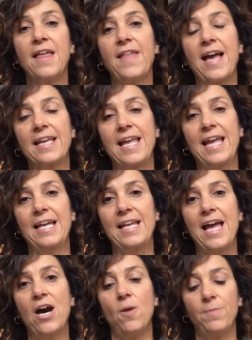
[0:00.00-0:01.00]
that can
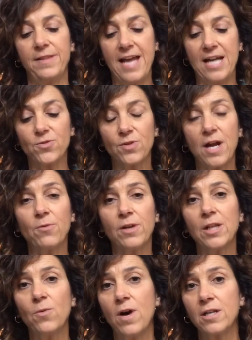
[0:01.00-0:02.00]
help, and that's what I
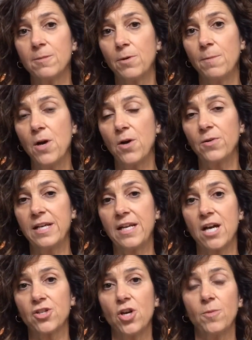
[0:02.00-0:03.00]
really want to promote in
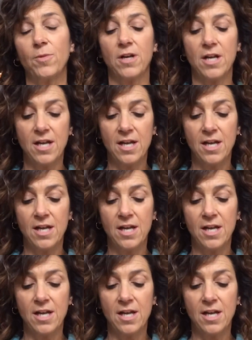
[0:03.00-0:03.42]
October.